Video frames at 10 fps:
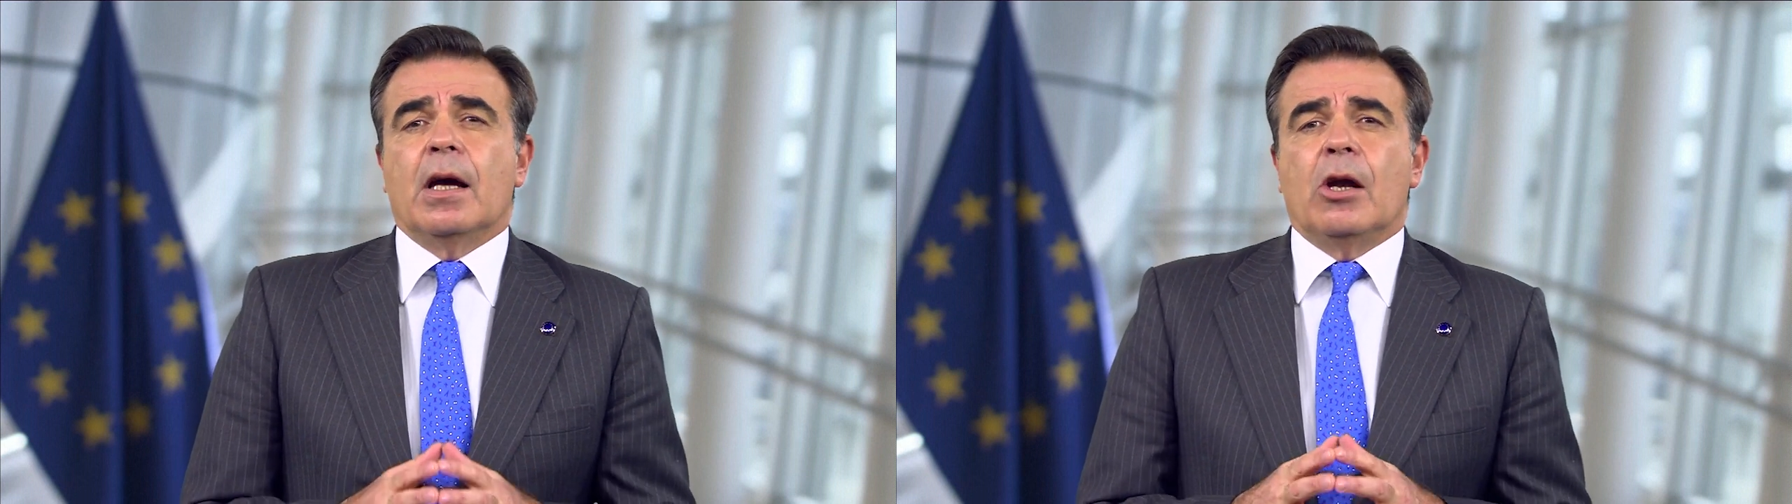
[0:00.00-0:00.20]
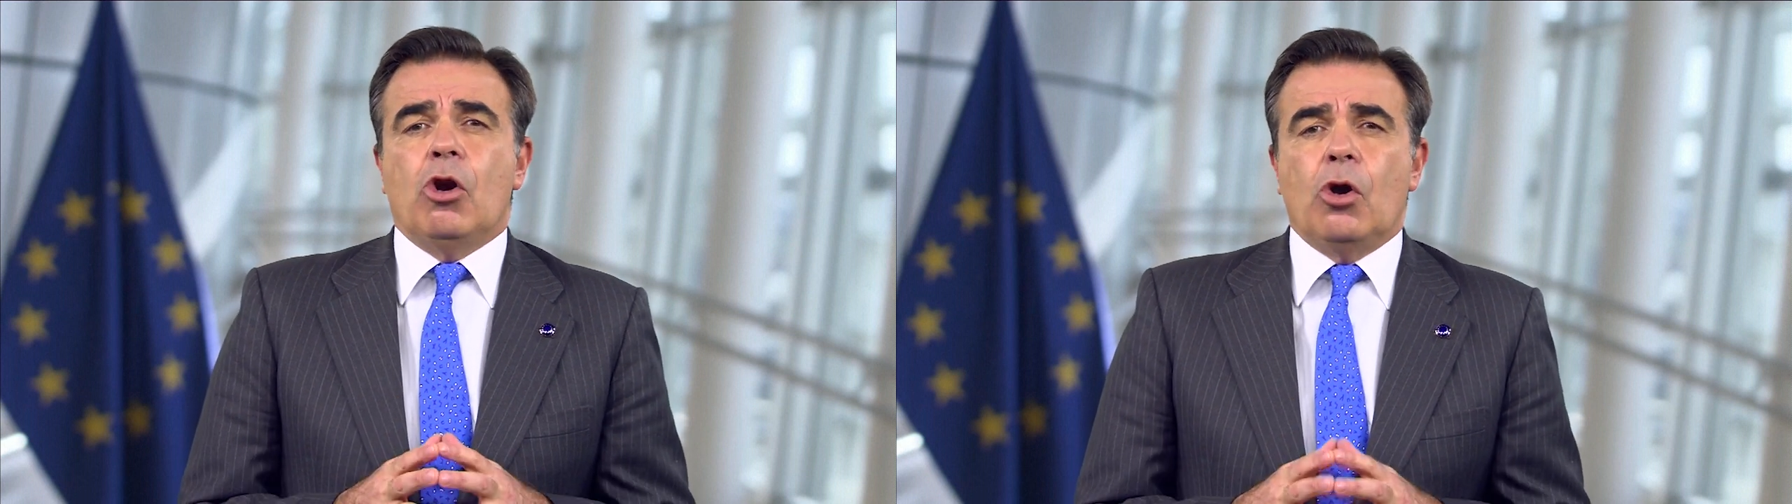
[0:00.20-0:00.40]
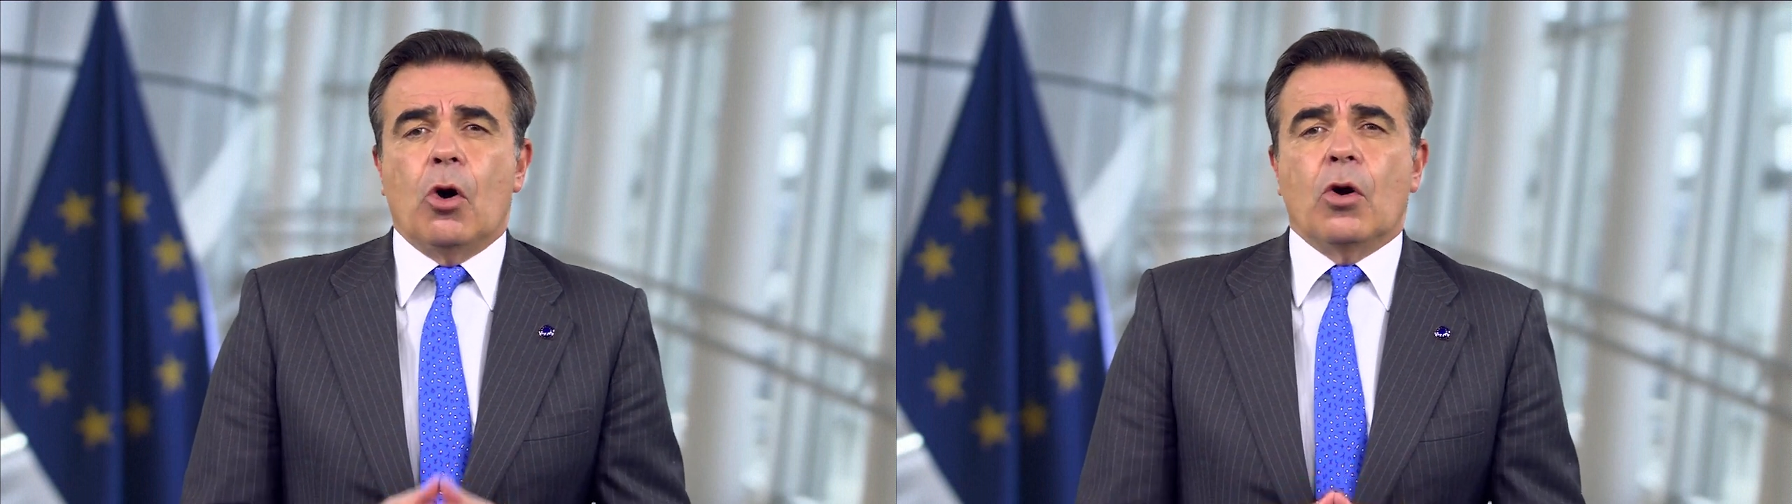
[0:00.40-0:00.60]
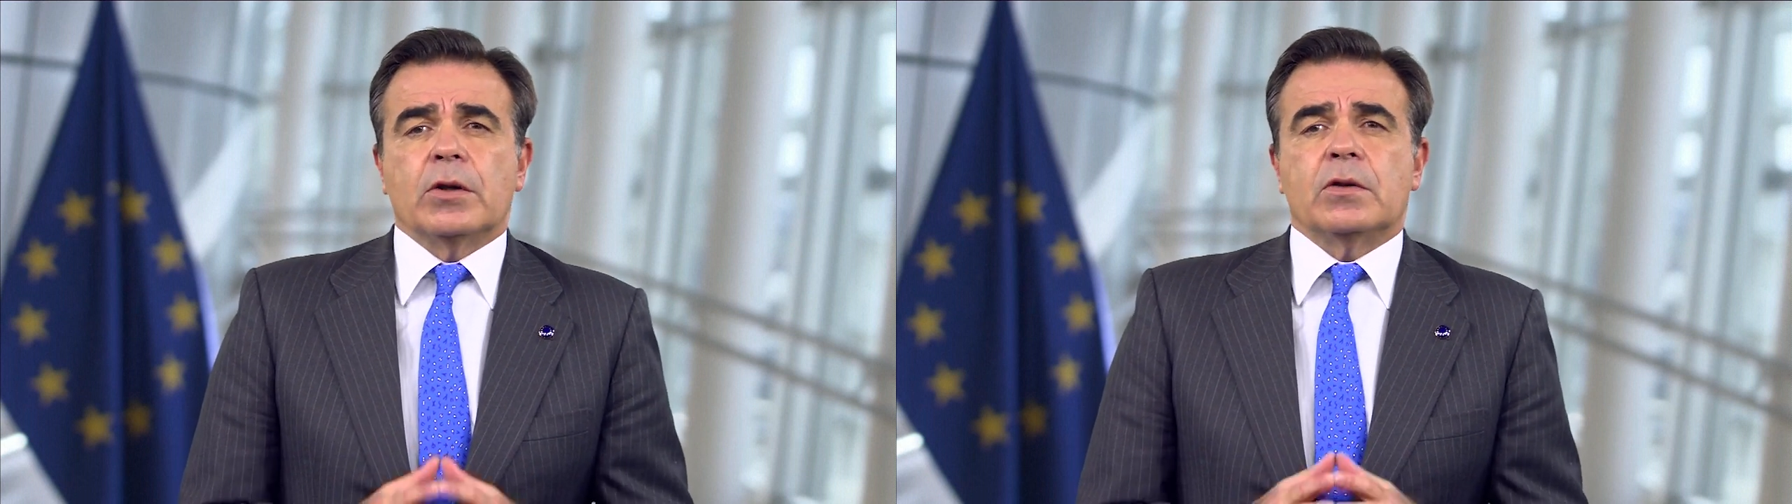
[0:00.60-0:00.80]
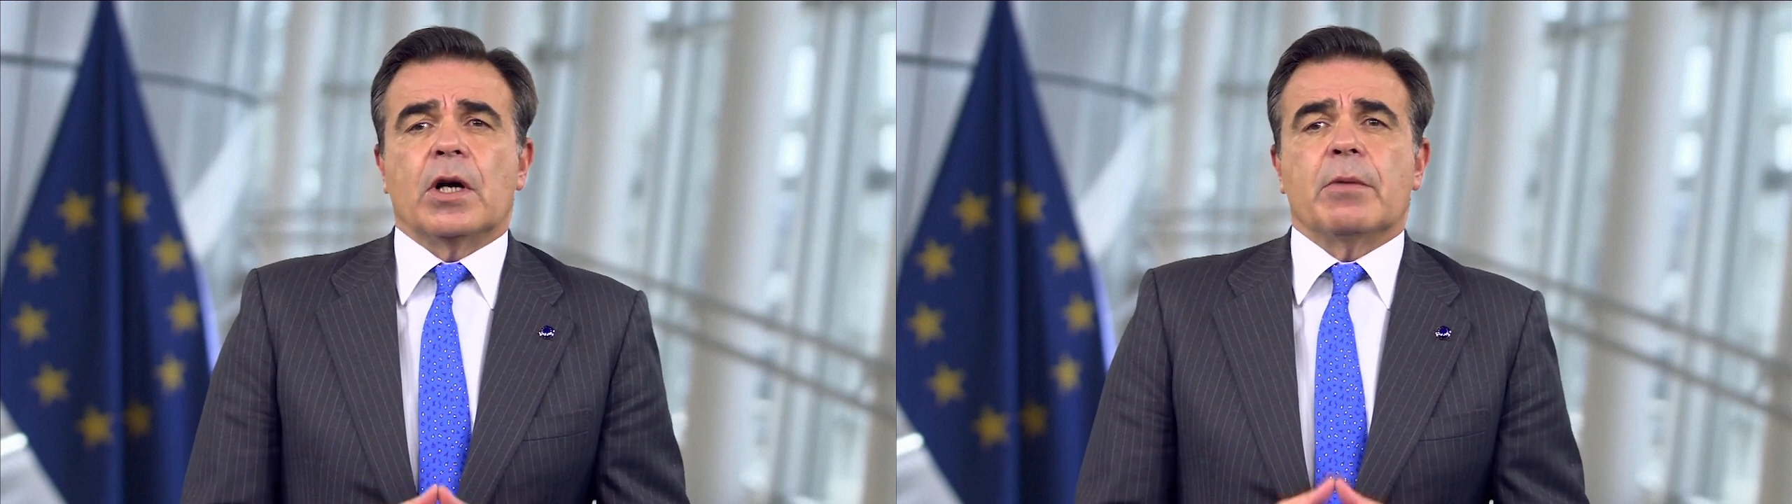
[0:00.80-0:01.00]
a
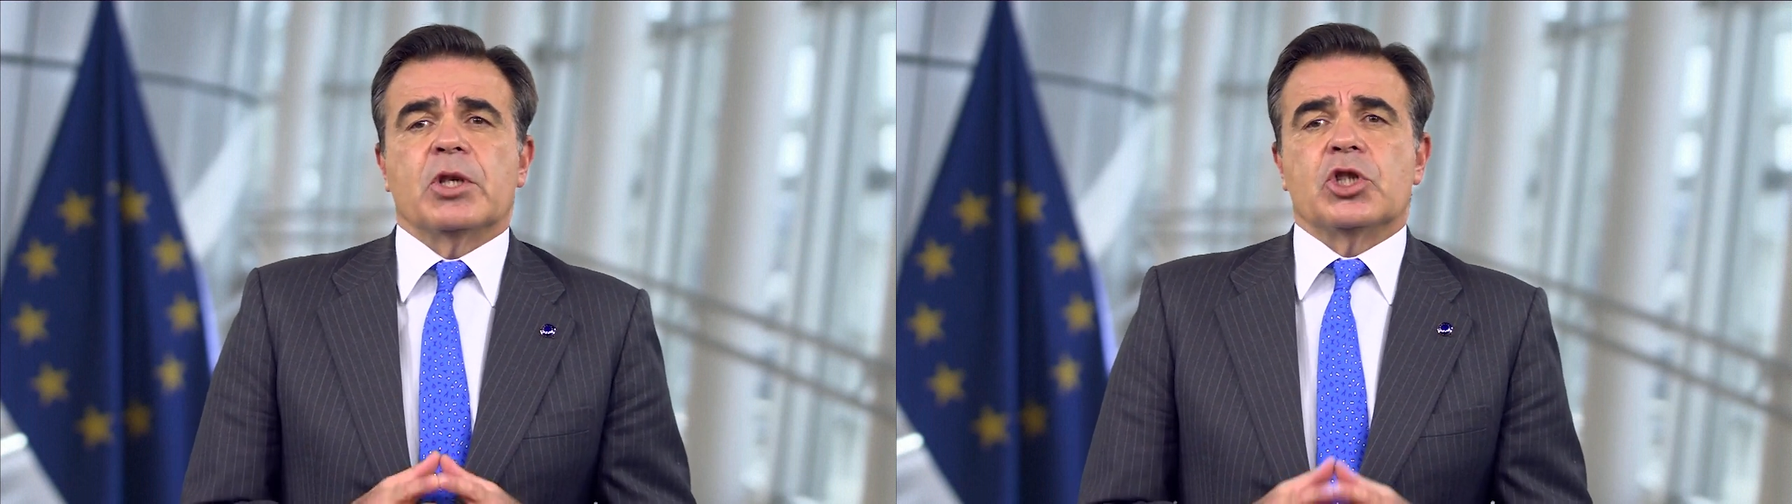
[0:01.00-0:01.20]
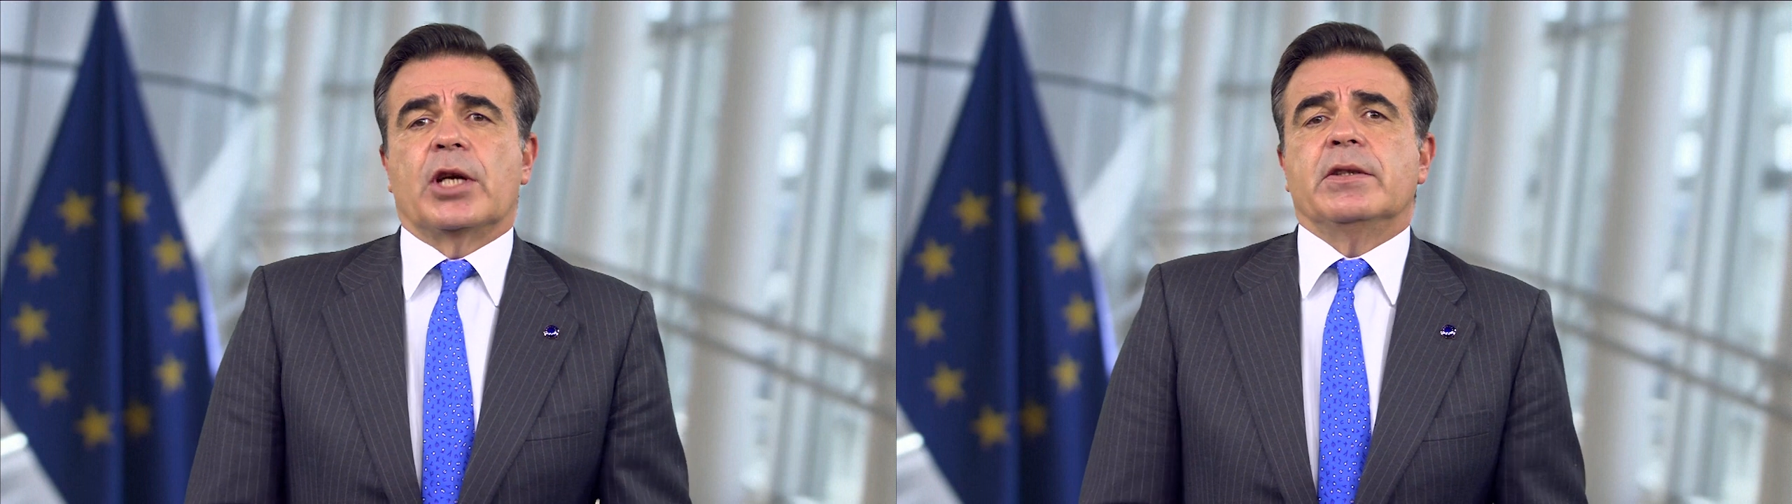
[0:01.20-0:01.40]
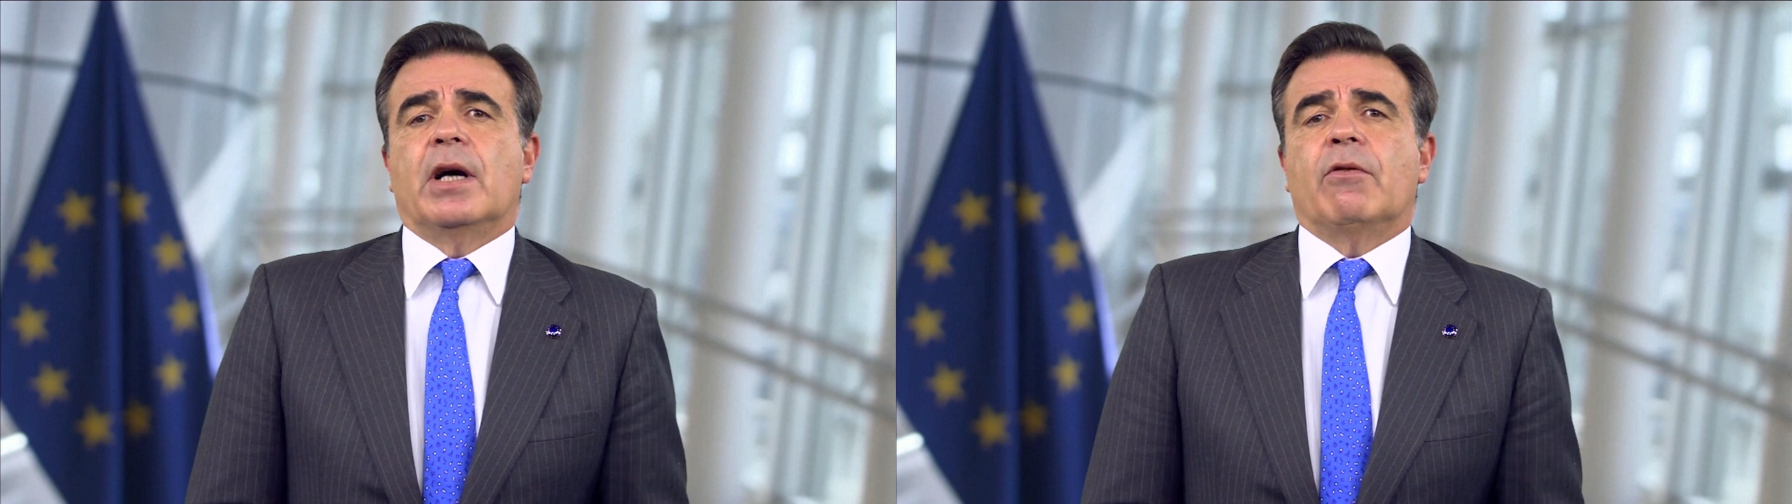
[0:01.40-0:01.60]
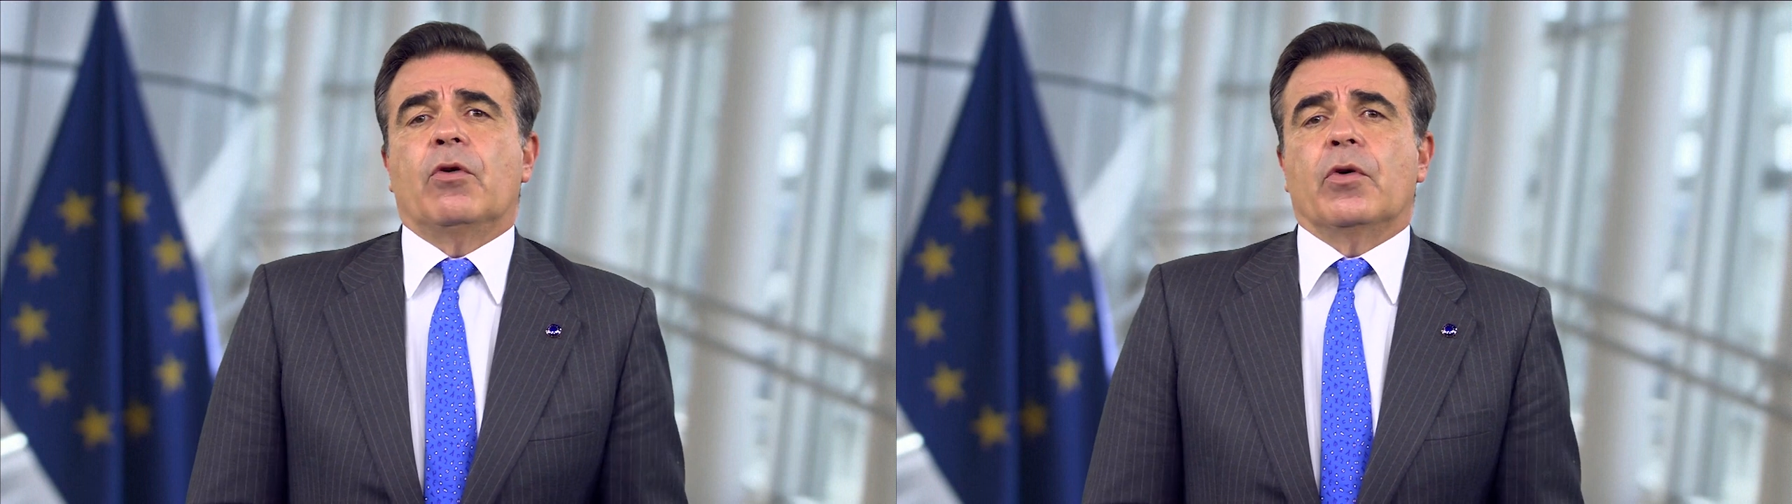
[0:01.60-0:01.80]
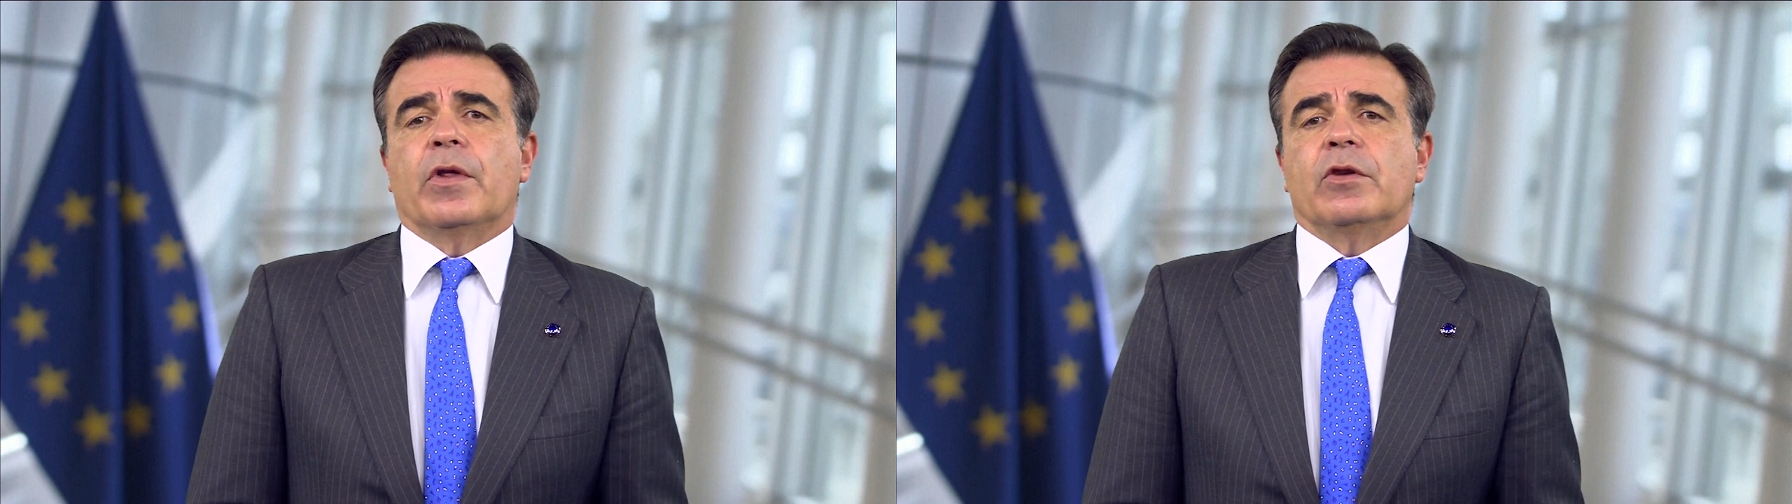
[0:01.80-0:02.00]
long-term agenda
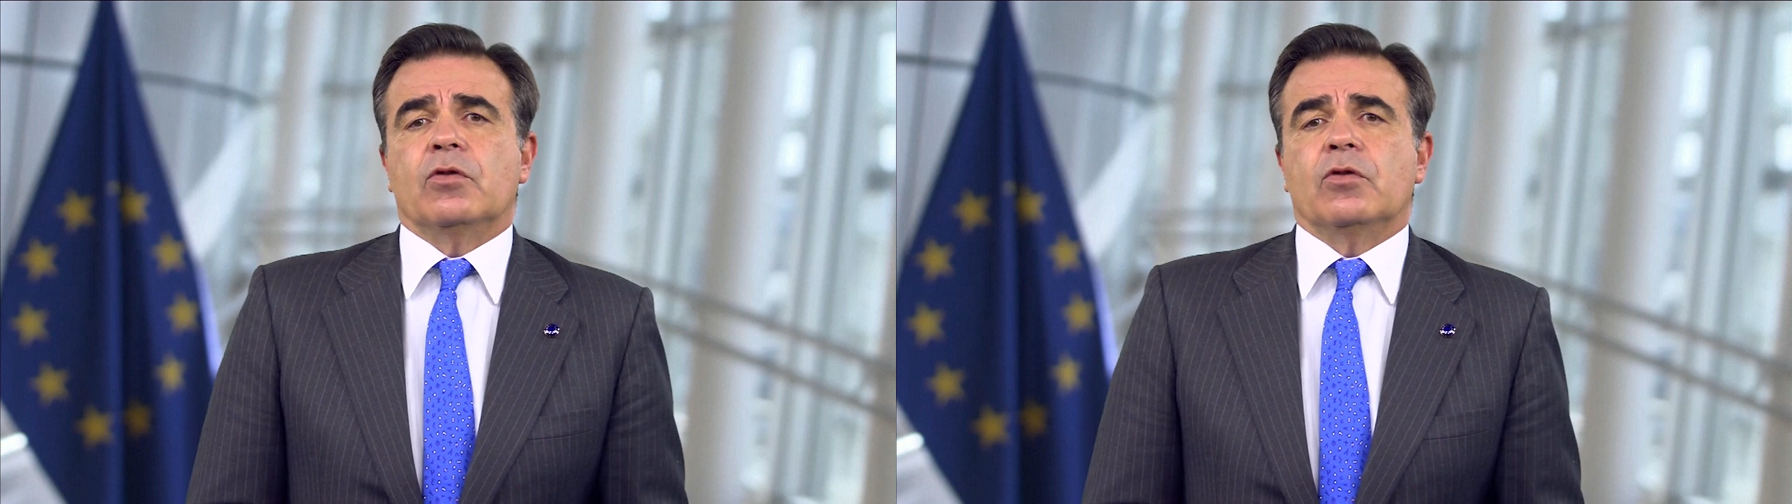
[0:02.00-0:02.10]
for the